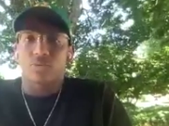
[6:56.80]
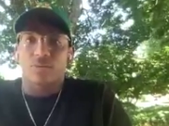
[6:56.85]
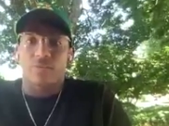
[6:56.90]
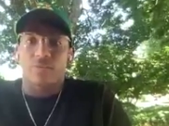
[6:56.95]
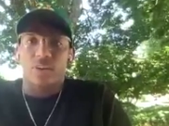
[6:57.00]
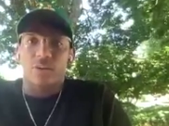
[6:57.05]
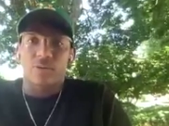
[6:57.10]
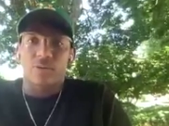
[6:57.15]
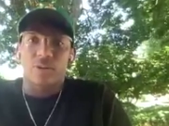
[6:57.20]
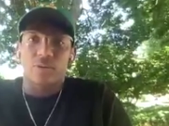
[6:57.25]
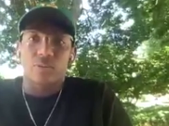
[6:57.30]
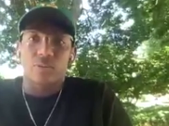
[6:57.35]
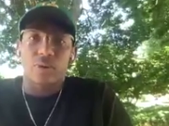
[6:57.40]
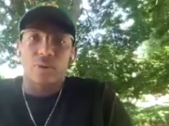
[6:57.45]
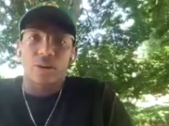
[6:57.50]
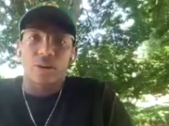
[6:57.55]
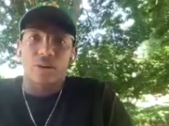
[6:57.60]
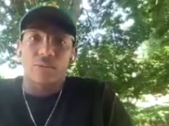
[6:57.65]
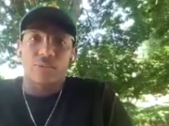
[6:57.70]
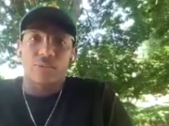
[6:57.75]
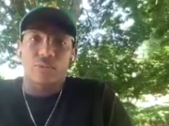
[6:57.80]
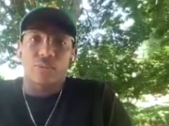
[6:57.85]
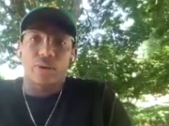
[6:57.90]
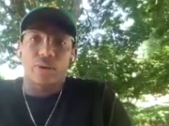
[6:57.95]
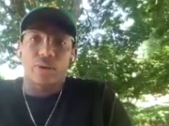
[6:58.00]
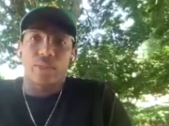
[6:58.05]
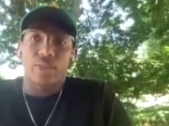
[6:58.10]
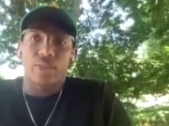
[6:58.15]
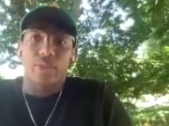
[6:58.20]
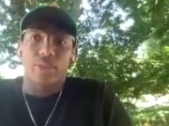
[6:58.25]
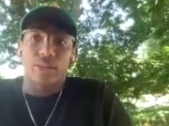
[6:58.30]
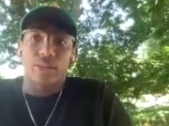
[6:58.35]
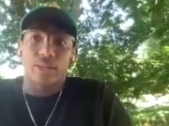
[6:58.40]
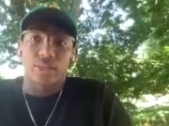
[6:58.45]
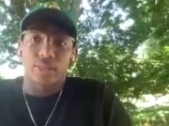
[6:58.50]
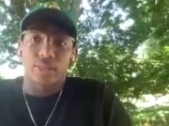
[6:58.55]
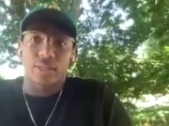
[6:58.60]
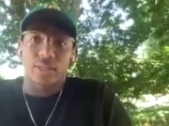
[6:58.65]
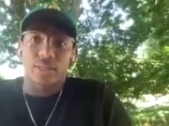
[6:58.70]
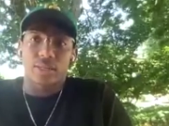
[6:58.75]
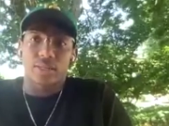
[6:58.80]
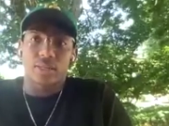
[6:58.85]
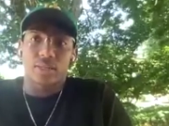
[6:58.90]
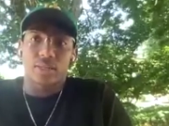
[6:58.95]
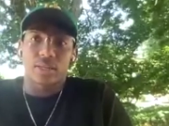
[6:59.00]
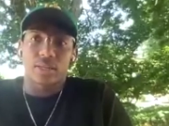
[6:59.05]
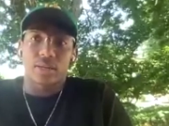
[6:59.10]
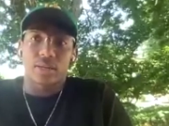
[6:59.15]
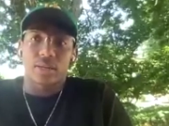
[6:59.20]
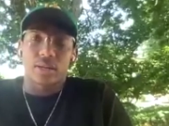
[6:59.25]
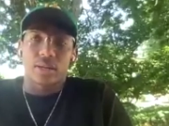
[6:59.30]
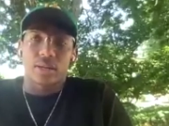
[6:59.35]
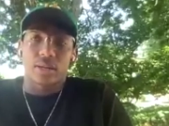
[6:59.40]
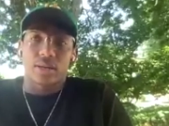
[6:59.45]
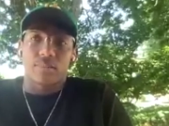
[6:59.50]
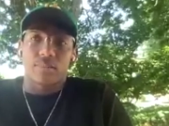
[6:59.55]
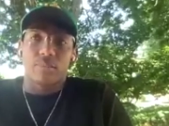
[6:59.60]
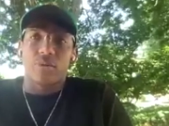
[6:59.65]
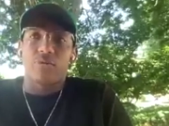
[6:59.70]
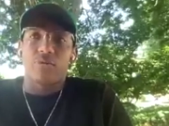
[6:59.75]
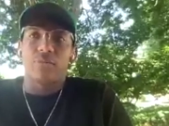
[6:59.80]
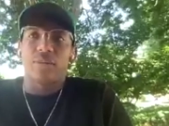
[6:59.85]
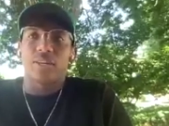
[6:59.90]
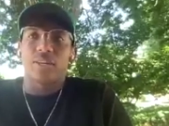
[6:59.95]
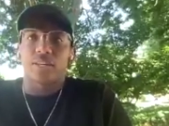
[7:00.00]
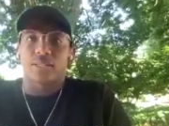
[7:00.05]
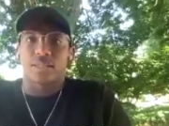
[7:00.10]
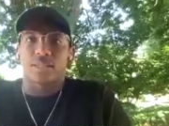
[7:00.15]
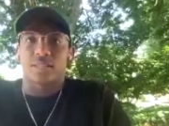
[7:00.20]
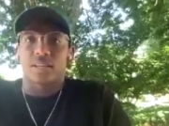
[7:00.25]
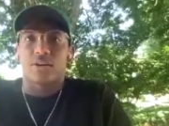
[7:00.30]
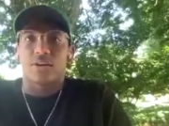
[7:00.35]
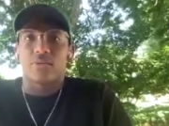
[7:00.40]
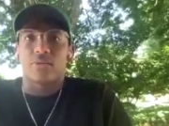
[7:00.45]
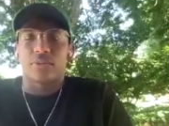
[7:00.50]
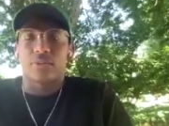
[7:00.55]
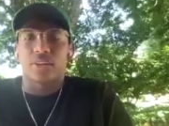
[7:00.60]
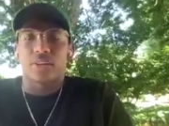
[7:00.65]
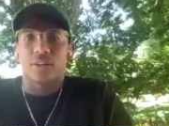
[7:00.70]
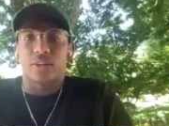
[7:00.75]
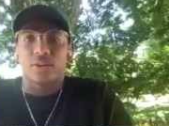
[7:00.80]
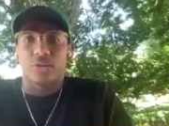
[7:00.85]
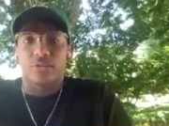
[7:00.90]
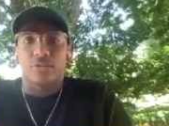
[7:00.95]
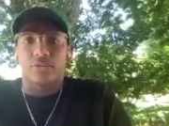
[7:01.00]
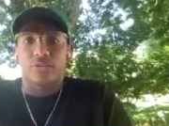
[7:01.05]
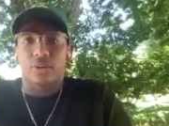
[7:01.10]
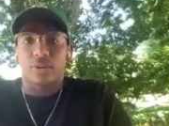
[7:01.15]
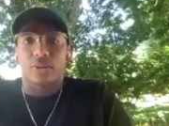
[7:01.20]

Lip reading: very aware of what this movement itself can do for